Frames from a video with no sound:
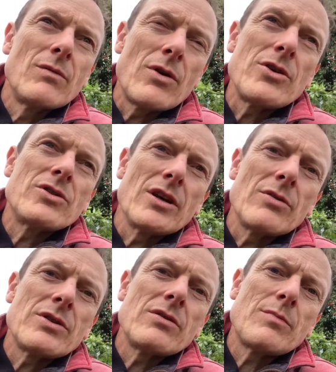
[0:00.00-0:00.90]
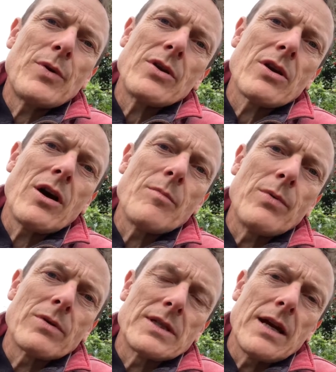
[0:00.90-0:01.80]
what you do is you put your
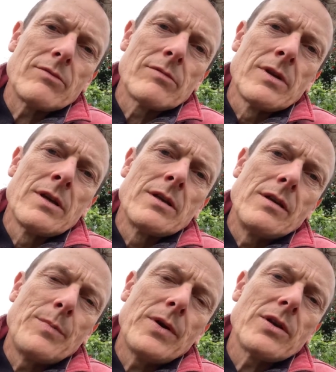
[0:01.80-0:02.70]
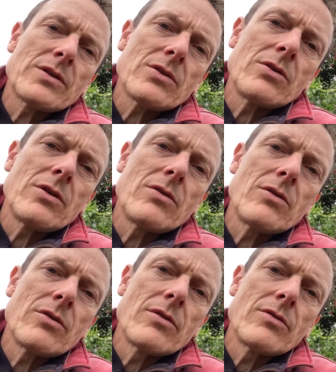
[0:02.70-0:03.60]
cardboard down, you put your
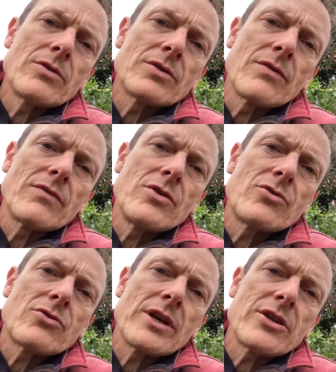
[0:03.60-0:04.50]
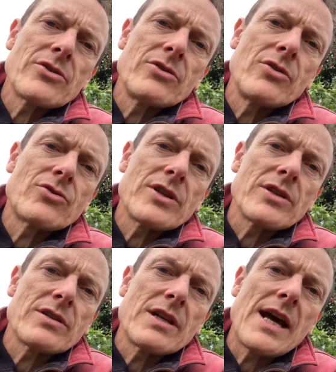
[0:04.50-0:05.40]
soil, your sort of
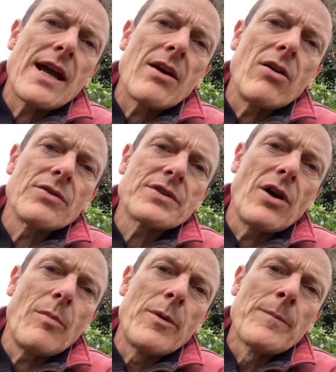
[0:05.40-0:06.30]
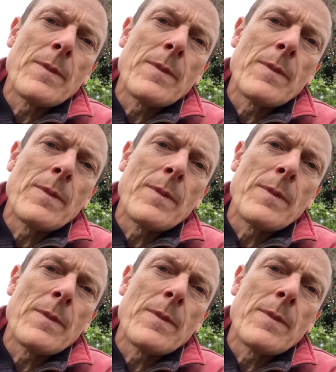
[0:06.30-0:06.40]
nutritious layer on top.